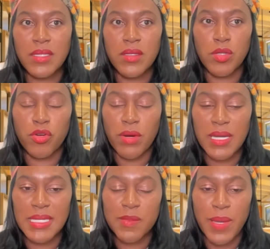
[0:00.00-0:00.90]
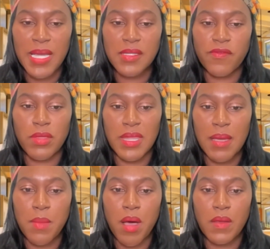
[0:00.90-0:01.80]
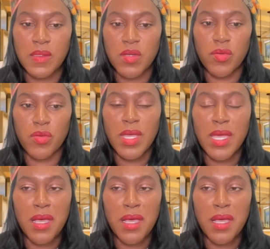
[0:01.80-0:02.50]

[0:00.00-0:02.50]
to create a space for them also.